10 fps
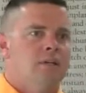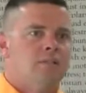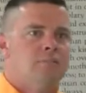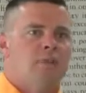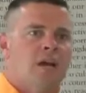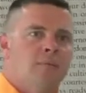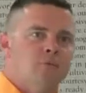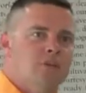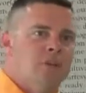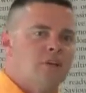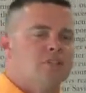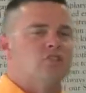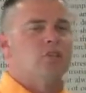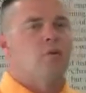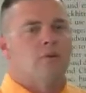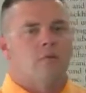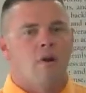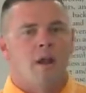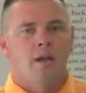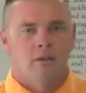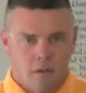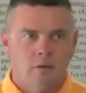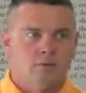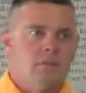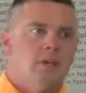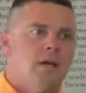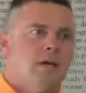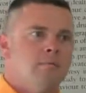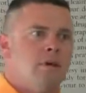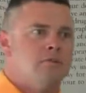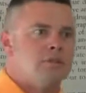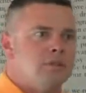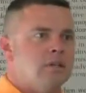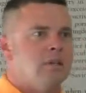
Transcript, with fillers: Sometimes you need a good soaking rain to loosen it up, don't you?